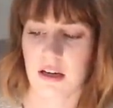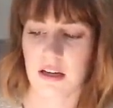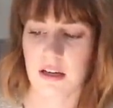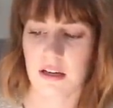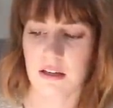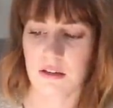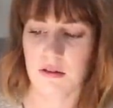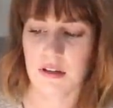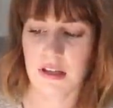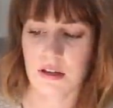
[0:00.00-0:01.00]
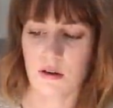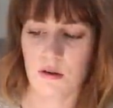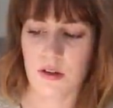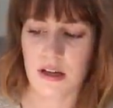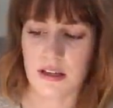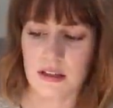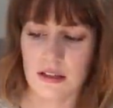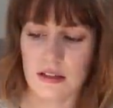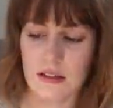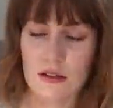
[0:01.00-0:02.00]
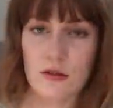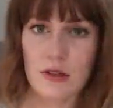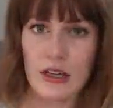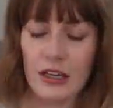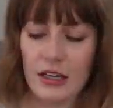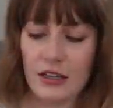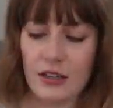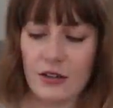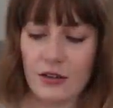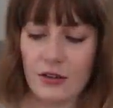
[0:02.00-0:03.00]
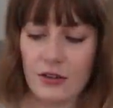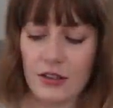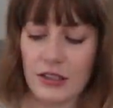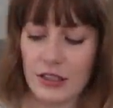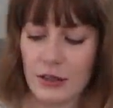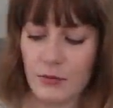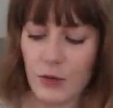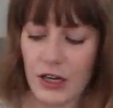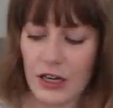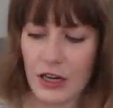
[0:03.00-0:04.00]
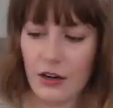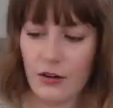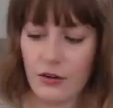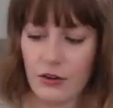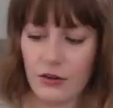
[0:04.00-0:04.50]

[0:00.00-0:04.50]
And you can like hold on to it and it'll dim way down.